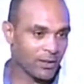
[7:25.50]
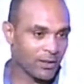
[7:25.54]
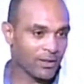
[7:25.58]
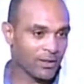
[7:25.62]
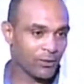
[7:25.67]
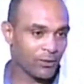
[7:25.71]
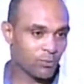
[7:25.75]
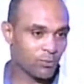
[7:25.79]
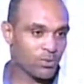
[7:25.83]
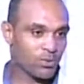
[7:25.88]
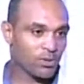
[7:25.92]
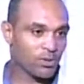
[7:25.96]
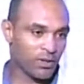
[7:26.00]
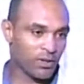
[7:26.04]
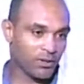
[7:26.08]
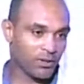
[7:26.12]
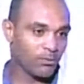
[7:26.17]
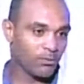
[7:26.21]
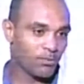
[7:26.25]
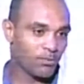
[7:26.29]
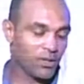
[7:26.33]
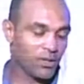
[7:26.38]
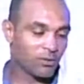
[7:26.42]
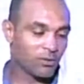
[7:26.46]
that was
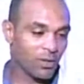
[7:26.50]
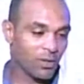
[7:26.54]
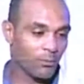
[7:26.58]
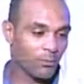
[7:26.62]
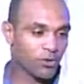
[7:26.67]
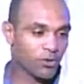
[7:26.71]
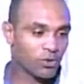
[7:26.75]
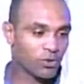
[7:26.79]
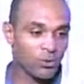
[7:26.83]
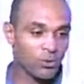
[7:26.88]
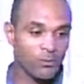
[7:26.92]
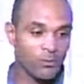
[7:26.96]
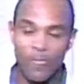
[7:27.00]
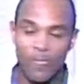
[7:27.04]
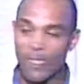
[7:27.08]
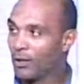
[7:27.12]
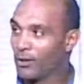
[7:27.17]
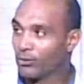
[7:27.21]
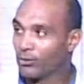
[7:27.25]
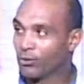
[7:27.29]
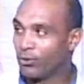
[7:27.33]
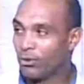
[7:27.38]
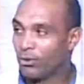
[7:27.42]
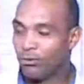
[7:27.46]
another big drama. So
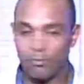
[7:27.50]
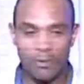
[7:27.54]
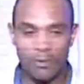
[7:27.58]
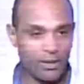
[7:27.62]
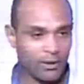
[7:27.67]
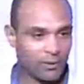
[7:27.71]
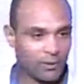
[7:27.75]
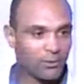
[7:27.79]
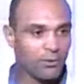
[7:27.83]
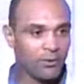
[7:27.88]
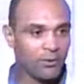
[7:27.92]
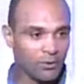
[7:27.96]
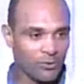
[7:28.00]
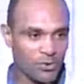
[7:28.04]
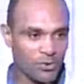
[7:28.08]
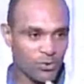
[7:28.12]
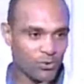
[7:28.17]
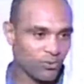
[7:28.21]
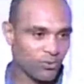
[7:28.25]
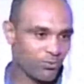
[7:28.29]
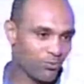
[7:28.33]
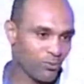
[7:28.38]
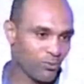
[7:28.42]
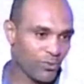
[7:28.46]
going back,
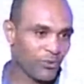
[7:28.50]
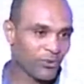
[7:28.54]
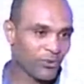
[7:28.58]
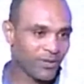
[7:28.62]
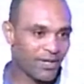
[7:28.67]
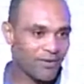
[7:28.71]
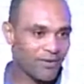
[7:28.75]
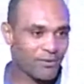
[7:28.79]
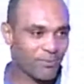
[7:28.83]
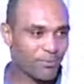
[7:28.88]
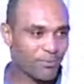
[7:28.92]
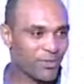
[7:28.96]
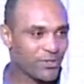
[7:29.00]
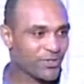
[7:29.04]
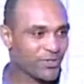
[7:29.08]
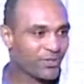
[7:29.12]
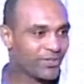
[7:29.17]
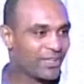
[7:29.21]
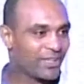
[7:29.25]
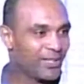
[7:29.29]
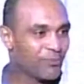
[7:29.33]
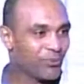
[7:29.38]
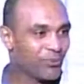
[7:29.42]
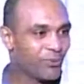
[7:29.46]
so we don't have the picture
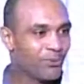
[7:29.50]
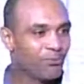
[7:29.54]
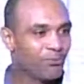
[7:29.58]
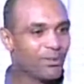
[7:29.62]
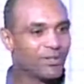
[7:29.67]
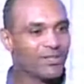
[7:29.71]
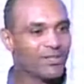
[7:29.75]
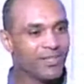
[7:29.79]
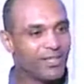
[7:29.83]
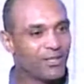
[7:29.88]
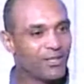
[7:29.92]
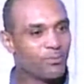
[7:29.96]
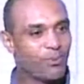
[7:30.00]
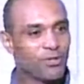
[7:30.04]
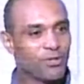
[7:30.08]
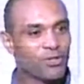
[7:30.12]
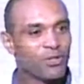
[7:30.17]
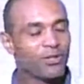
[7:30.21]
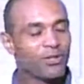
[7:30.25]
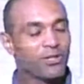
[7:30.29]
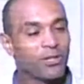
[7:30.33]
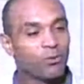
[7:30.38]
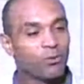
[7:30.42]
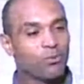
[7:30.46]
anymore, but this
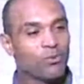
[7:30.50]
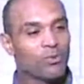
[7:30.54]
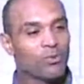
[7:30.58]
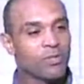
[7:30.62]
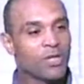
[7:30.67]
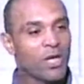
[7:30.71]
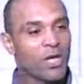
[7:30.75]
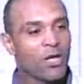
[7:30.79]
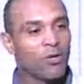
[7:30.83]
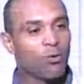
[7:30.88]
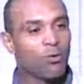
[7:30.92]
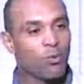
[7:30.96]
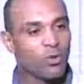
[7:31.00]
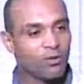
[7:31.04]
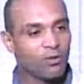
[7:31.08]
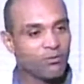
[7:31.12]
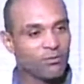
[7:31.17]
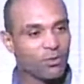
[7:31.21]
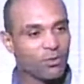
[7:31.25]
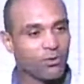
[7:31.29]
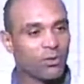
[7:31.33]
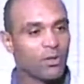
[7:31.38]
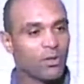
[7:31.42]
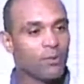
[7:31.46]
picture, that was one of
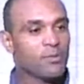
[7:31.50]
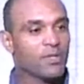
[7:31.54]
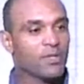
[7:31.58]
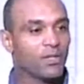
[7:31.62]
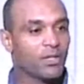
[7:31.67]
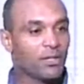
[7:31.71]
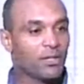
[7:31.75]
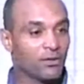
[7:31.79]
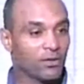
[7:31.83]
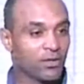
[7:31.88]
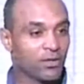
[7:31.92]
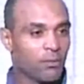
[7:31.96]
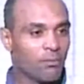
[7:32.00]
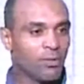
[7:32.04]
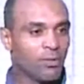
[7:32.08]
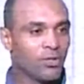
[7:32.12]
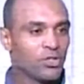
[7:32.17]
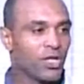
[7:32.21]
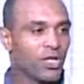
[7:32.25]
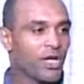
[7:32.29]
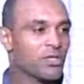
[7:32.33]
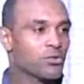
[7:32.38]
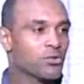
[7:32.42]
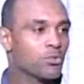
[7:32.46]
the columns in her temple.
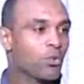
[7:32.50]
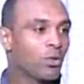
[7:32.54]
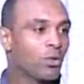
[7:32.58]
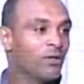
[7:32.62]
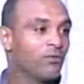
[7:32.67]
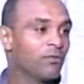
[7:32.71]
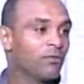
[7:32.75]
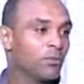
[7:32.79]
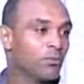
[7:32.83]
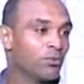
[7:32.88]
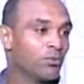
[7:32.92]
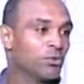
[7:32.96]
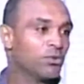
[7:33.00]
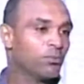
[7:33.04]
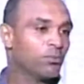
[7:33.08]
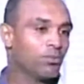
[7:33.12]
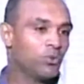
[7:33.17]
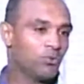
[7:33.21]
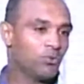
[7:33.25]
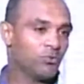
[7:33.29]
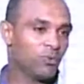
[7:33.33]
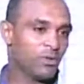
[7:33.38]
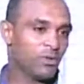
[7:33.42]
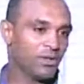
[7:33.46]
She has one of the most
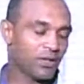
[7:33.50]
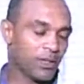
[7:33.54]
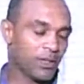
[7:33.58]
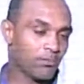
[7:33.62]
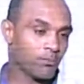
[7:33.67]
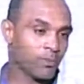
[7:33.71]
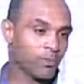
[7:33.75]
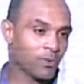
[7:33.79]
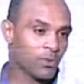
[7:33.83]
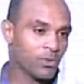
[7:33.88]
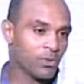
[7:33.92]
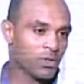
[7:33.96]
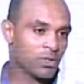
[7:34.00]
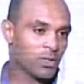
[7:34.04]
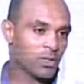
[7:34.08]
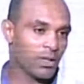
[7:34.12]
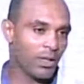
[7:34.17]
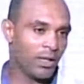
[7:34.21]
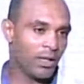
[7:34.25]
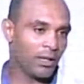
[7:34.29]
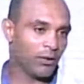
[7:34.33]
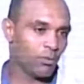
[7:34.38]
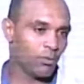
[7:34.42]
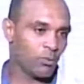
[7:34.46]
beautiful temples
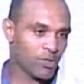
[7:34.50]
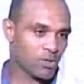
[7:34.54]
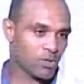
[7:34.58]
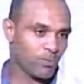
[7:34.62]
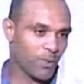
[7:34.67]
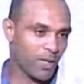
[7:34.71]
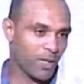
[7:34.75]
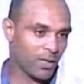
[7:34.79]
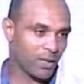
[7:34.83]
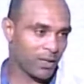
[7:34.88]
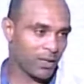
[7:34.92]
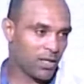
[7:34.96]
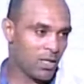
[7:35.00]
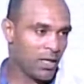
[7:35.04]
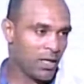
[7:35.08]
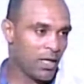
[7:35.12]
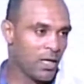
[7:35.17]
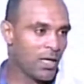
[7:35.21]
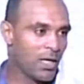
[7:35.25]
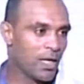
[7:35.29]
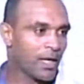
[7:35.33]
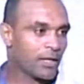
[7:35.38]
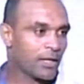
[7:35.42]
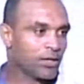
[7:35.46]
in the West Bank,
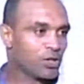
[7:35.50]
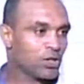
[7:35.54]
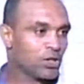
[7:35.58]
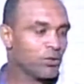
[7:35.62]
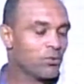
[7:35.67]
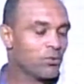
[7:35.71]
and